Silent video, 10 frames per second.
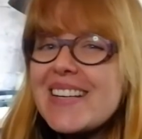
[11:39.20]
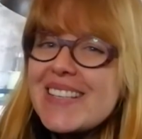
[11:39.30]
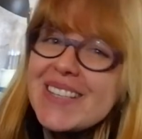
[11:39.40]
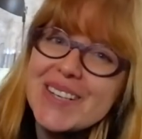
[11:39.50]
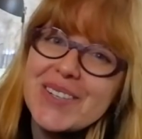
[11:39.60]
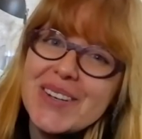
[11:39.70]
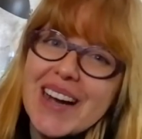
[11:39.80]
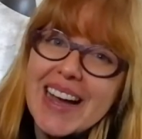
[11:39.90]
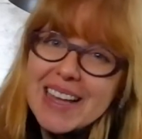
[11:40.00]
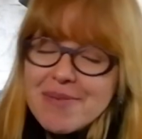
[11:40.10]
So
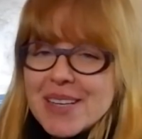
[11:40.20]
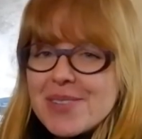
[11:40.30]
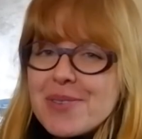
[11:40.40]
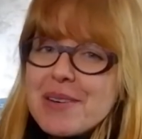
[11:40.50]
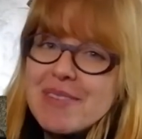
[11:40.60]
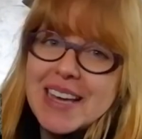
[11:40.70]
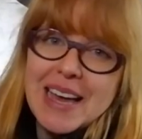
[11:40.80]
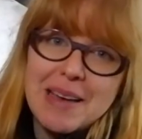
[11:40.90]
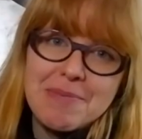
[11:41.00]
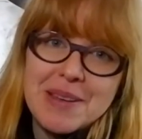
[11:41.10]
I am extremely
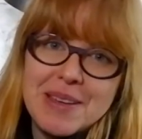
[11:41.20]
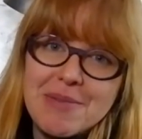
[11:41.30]
happy